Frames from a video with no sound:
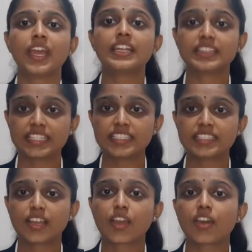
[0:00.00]
This
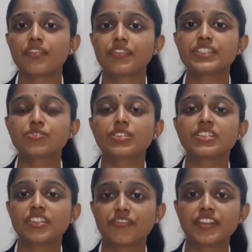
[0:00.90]
confers to the
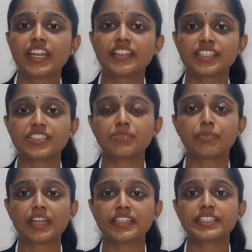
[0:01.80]
different antigen
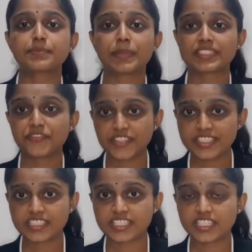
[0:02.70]
binding
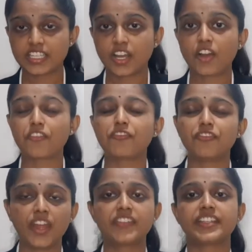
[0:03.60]
specificity of
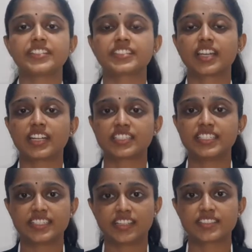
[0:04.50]
various CAR
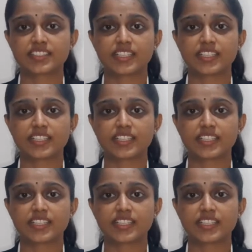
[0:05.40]
T-cells.